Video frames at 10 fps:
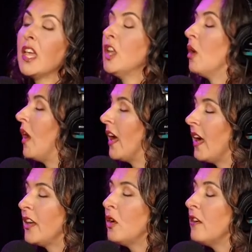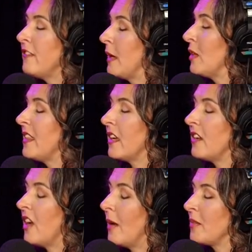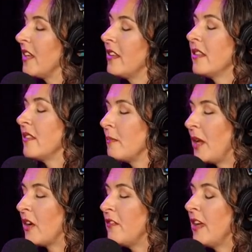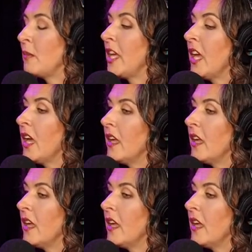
you know, I, I, know a family that adopted married family